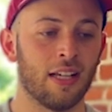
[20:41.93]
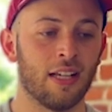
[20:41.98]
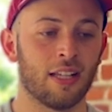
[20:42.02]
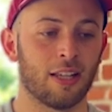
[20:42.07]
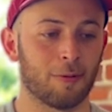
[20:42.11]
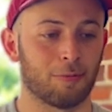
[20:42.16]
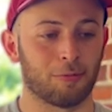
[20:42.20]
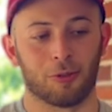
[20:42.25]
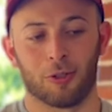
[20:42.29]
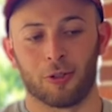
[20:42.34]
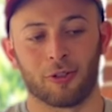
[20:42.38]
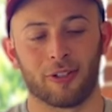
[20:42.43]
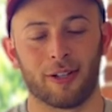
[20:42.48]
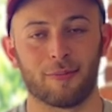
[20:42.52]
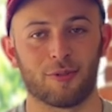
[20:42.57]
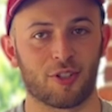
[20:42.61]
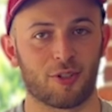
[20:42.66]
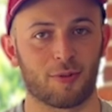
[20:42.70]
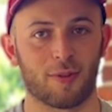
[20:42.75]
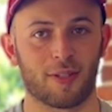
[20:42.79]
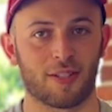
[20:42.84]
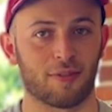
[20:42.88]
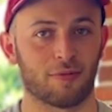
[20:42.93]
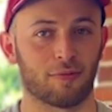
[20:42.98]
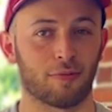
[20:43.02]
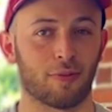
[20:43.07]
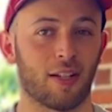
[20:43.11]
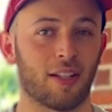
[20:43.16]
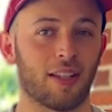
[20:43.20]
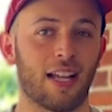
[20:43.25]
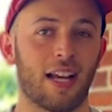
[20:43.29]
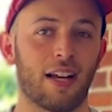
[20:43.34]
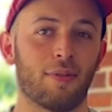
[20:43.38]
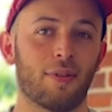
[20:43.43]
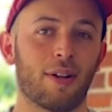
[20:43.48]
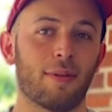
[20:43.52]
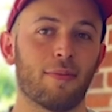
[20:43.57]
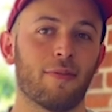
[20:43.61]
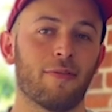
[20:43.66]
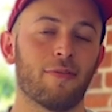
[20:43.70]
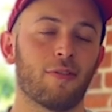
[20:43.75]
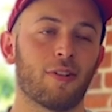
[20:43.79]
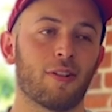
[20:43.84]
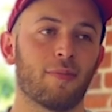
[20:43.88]
the program just wasn't run that way
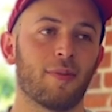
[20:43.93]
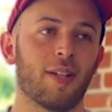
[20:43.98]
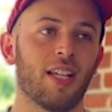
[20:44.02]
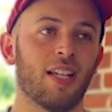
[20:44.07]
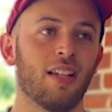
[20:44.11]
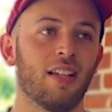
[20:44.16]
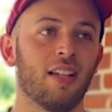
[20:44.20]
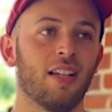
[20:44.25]
before me.